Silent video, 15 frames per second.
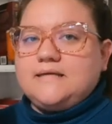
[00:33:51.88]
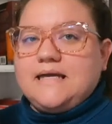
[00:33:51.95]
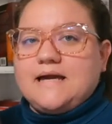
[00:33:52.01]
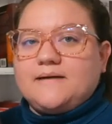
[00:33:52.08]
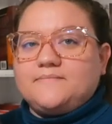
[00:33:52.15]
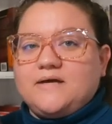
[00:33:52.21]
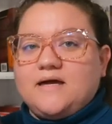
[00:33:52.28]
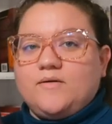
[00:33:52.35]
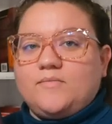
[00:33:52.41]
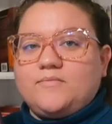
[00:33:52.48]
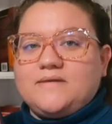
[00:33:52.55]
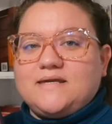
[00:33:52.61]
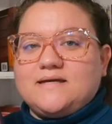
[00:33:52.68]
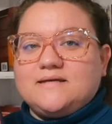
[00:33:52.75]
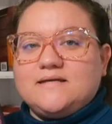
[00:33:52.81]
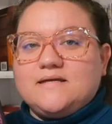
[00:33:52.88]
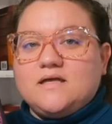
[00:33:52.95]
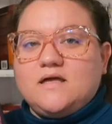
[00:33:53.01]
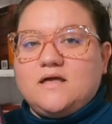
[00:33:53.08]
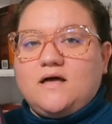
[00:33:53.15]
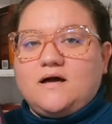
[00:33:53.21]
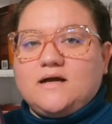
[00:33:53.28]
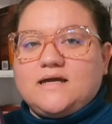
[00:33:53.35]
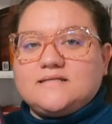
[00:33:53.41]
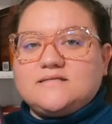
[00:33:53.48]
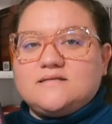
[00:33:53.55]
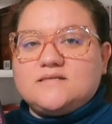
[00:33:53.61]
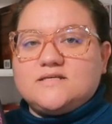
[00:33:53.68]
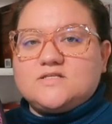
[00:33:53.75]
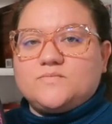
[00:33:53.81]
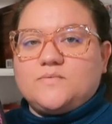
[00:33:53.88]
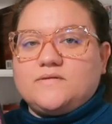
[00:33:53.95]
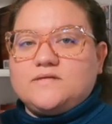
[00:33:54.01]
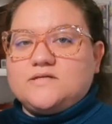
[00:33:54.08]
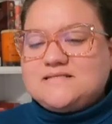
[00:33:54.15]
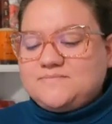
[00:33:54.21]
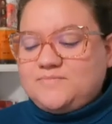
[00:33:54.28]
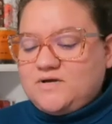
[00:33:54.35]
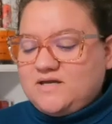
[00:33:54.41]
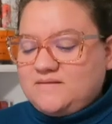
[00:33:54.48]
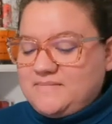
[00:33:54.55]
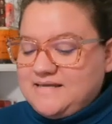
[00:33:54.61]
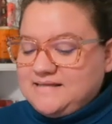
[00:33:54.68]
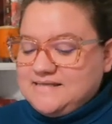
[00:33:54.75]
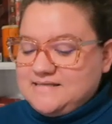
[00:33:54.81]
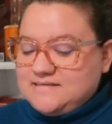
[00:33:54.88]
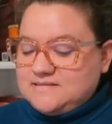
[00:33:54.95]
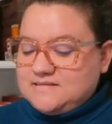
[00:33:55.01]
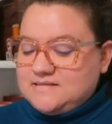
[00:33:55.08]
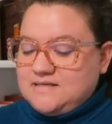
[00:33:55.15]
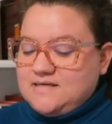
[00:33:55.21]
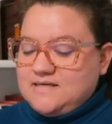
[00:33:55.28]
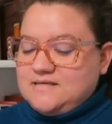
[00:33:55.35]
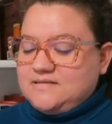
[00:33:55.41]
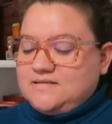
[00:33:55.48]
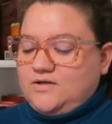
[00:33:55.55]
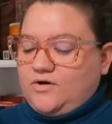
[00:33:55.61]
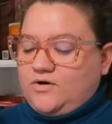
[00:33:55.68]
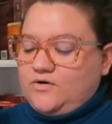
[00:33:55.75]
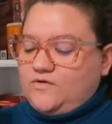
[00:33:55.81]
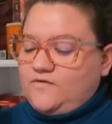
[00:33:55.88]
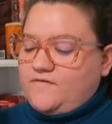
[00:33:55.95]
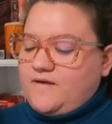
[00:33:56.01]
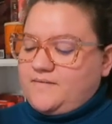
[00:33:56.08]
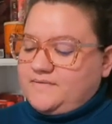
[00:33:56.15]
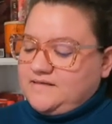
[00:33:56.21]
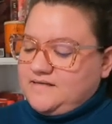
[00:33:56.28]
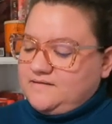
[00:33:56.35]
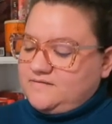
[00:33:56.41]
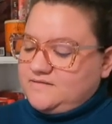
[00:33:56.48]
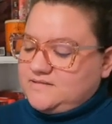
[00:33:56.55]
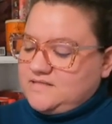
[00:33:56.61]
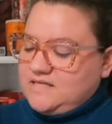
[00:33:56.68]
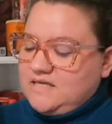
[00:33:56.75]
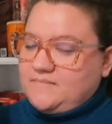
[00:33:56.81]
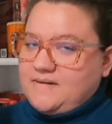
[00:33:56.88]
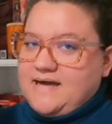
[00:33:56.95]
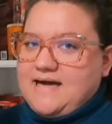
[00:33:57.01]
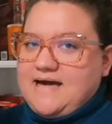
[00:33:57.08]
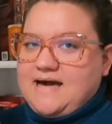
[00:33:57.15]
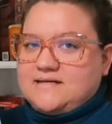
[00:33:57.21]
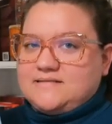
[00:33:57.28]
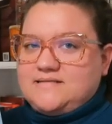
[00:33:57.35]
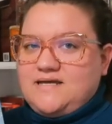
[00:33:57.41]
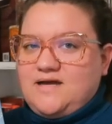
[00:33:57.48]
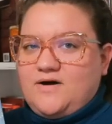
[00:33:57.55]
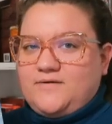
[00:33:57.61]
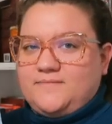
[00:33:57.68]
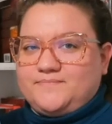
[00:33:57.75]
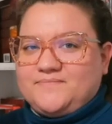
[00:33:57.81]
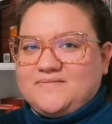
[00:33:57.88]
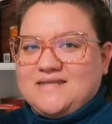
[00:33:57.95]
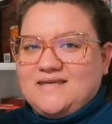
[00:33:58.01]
yeah, hopefully I'll get to this one. The next book on my list is The Girl Who Fell Beneath the Sea by Axio.